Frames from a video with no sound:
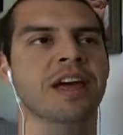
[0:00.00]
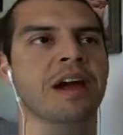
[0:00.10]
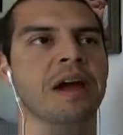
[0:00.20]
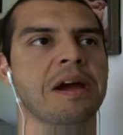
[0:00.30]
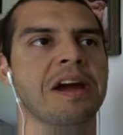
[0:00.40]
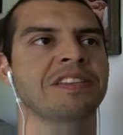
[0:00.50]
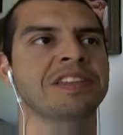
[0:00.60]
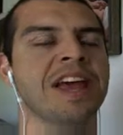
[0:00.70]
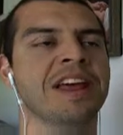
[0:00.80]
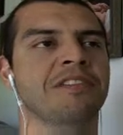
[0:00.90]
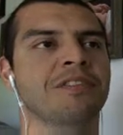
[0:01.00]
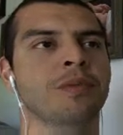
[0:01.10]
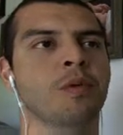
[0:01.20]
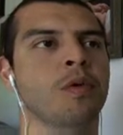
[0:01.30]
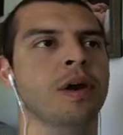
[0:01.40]
I have the data from
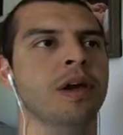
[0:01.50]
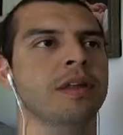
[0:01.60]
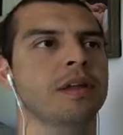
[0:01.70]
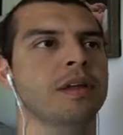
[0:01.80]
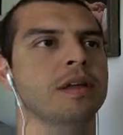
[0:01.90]
the one.